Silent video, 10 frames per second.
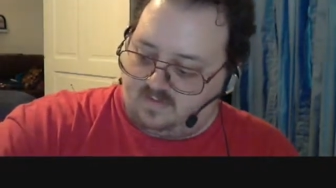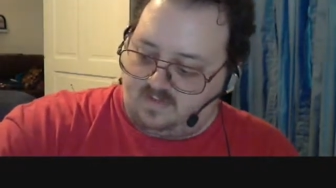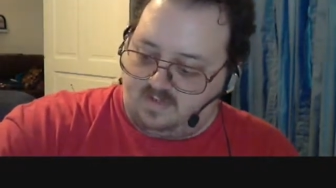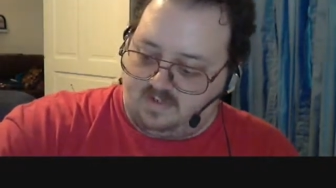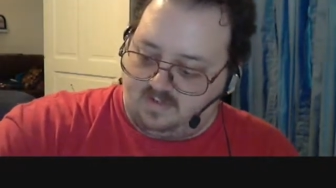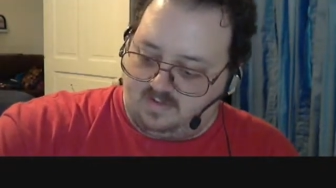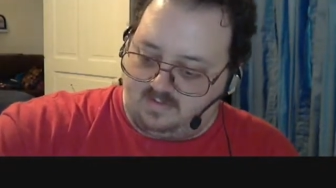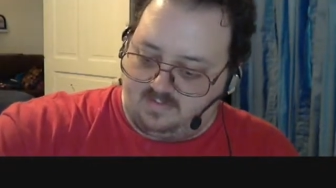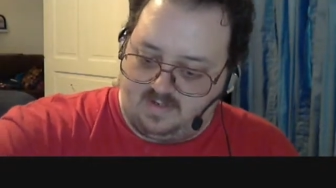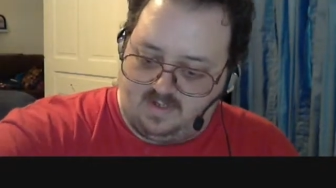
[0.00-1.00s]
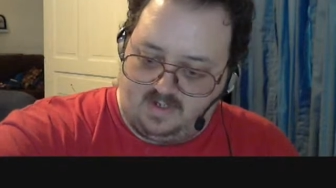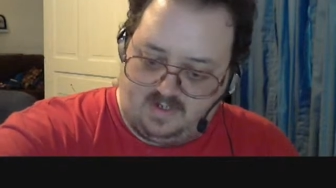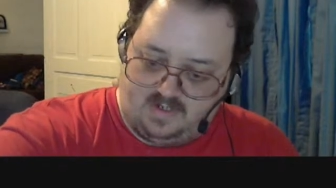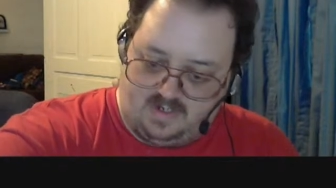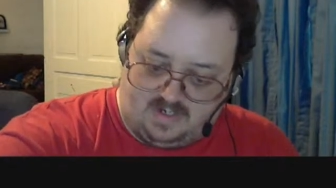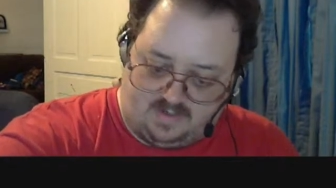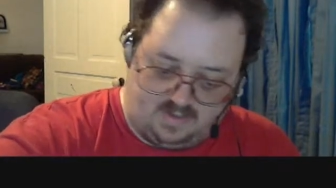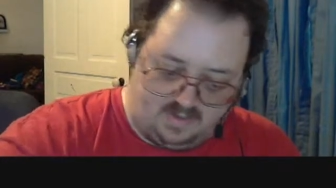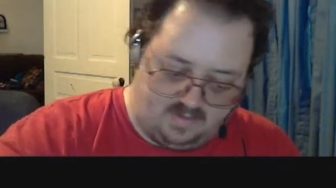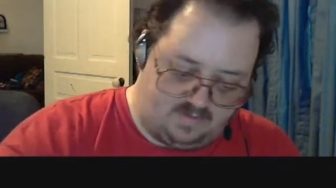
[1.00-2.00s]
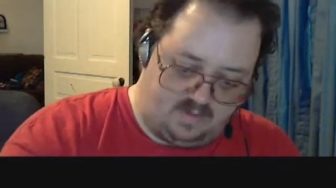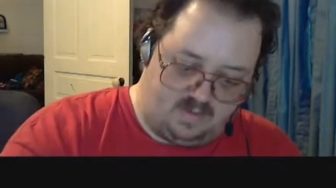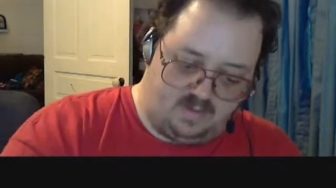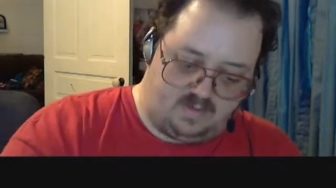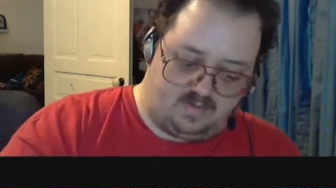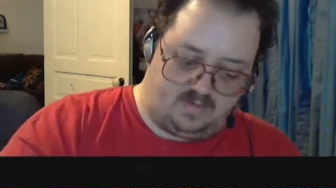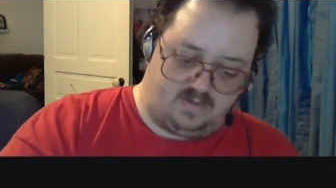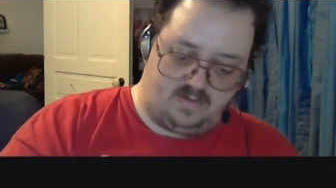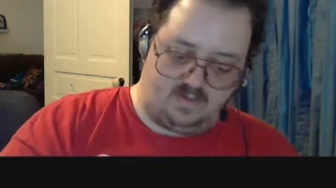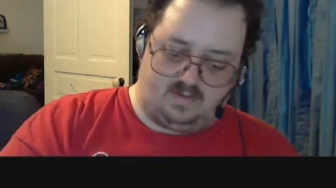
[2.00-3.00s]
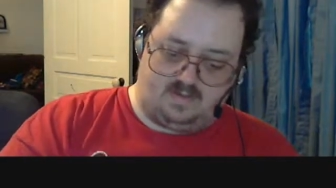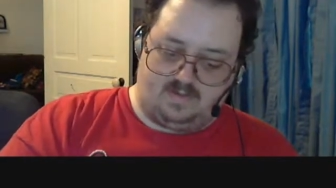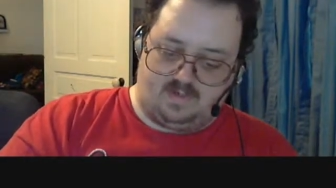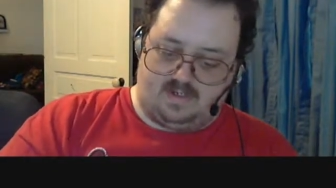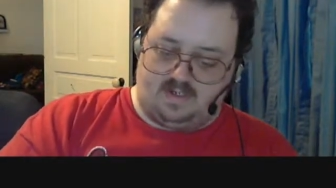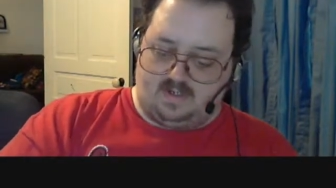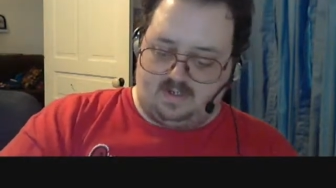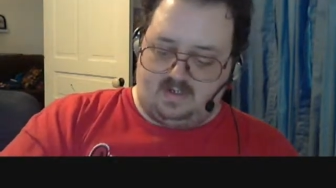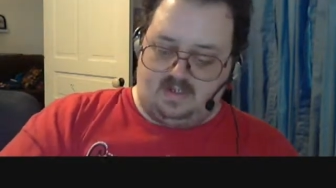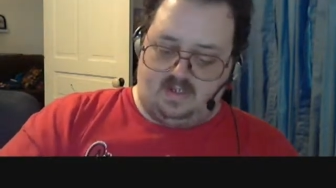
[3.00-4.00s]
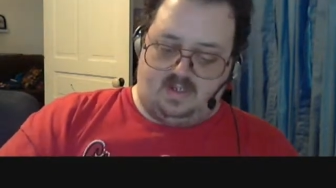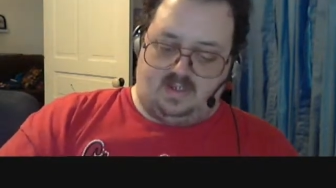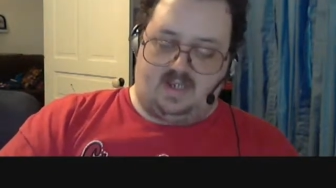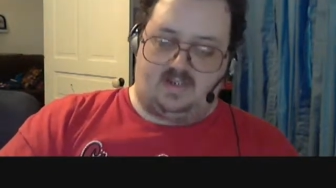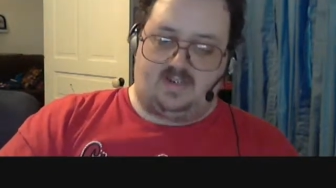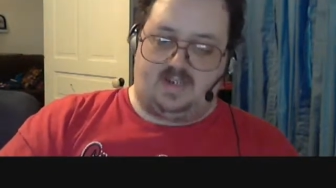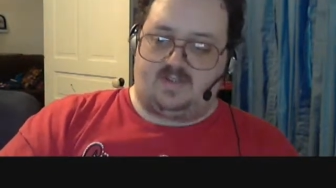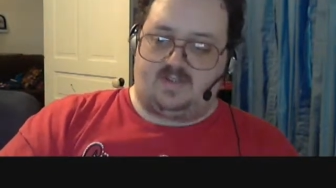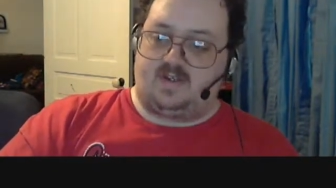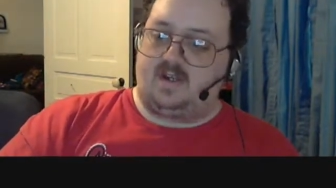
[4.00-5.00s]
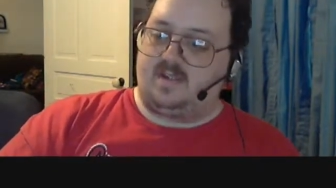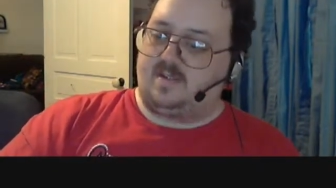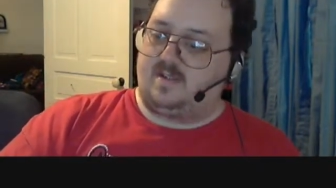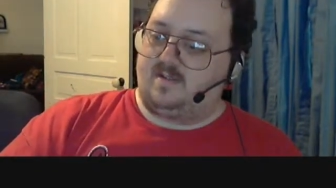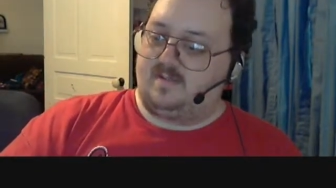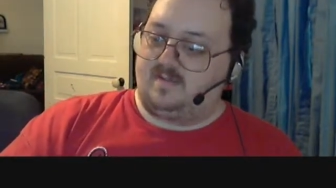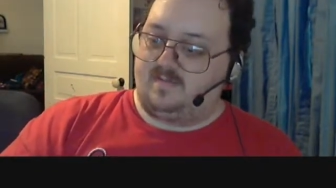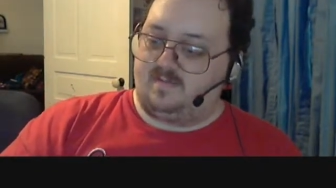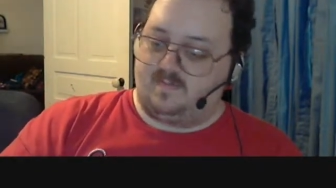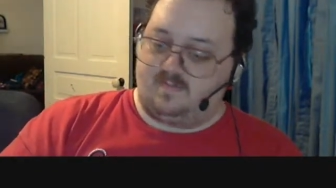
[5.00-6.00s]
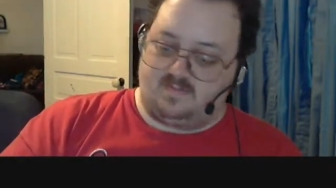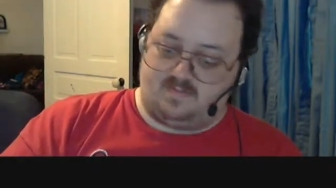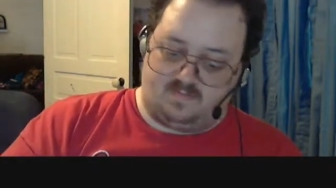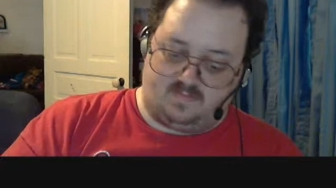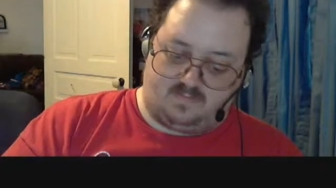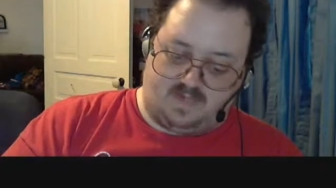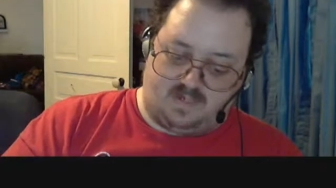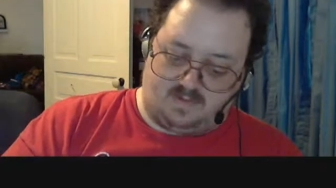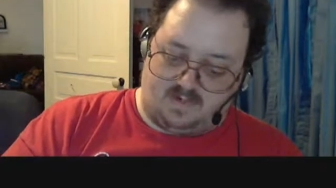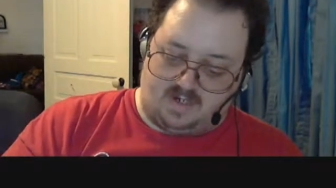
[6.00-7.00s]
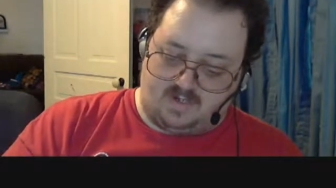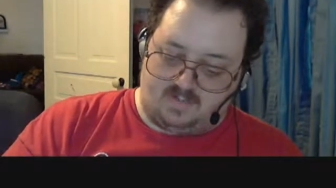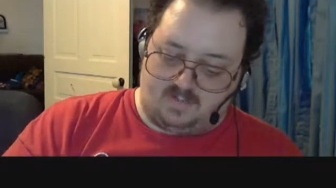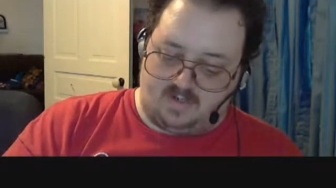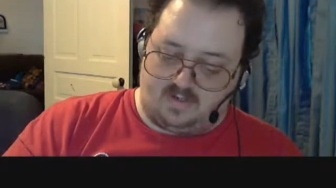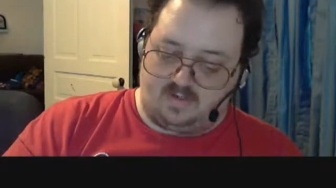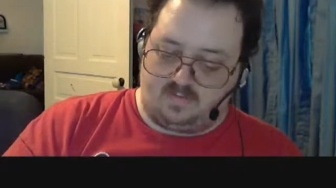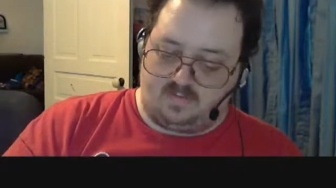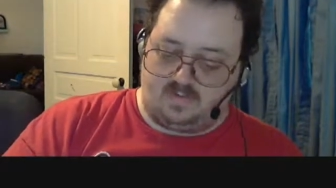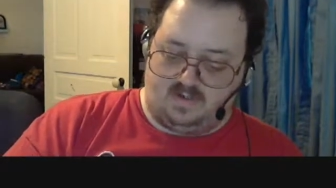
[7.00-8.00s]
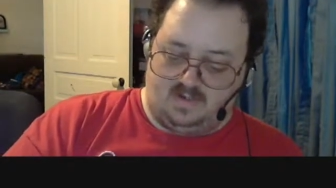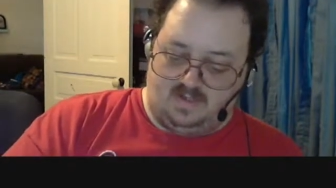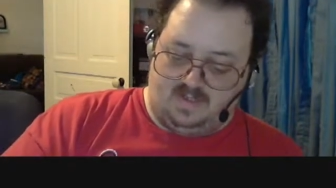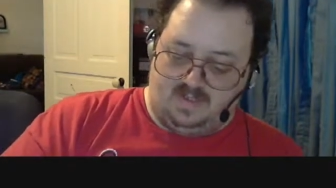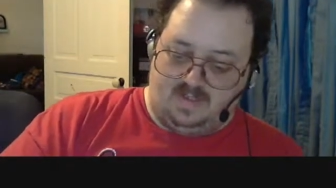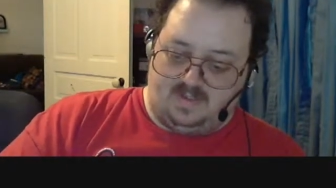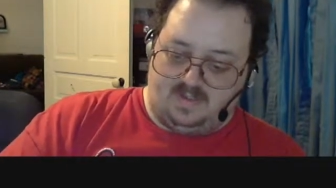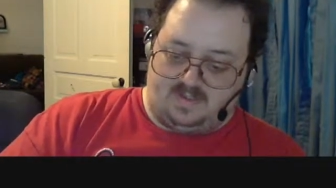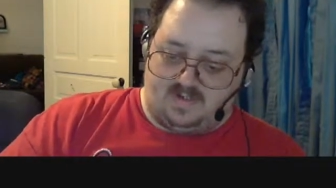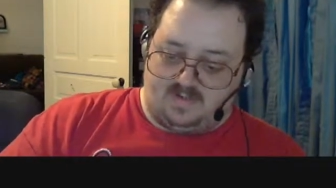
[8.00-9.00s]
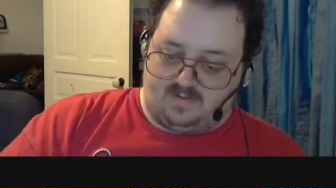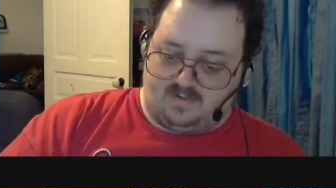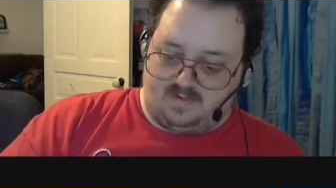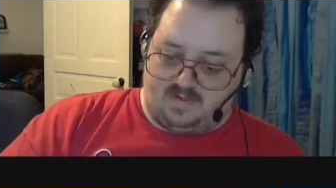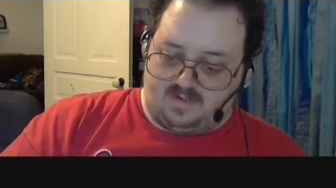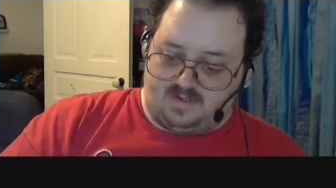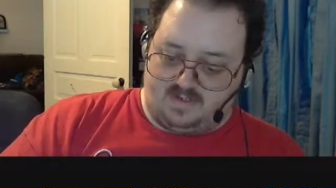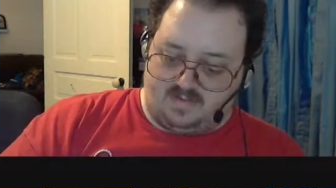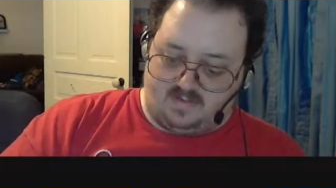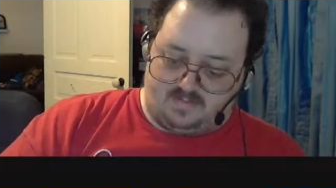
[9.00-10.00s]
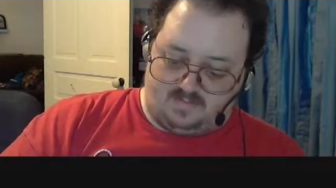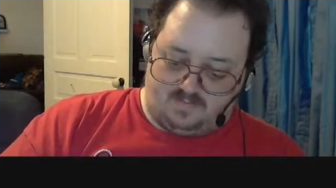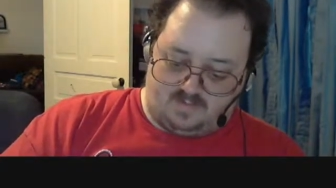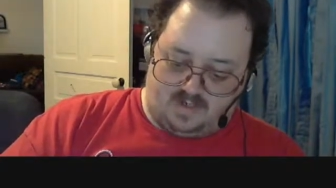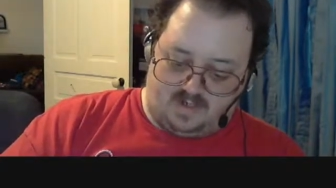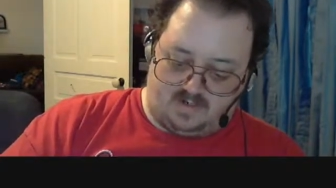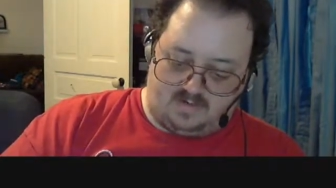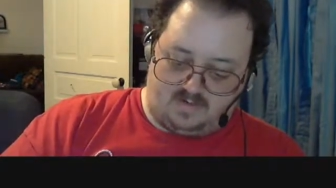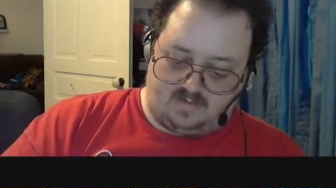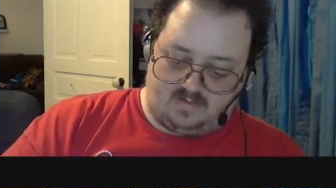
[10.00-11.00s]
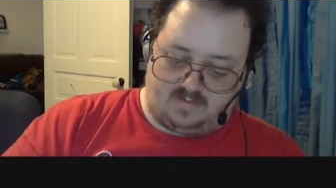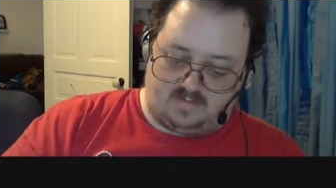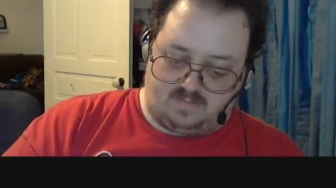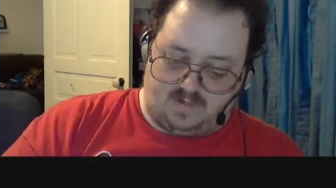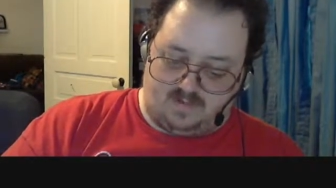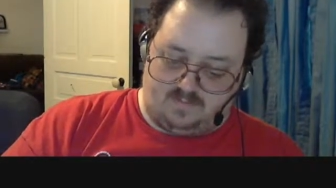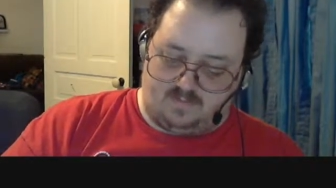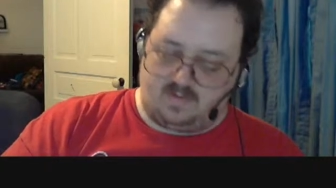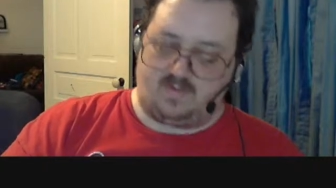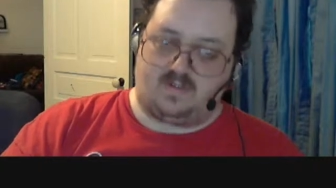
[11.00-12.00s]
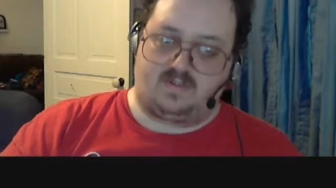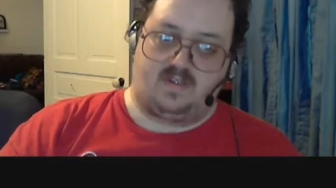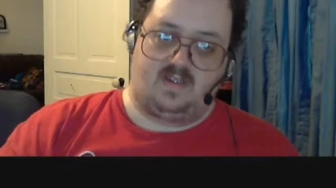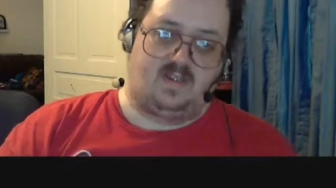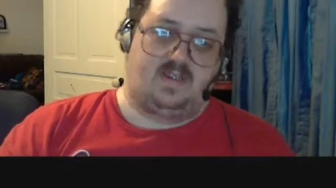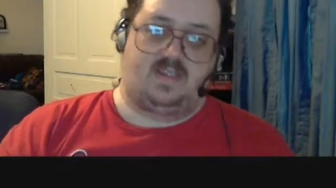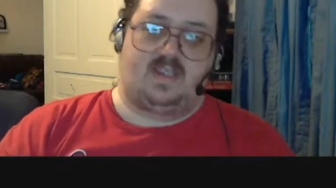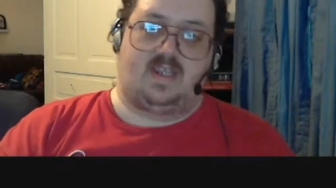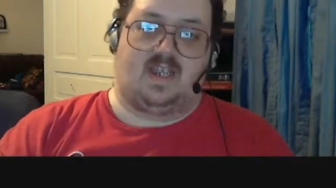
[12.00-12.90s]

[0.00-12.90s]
So that's still nice to get. Then a letter saying sorry that the baseball got smudged, but that's right. So he sent those long makeup for it, which didn't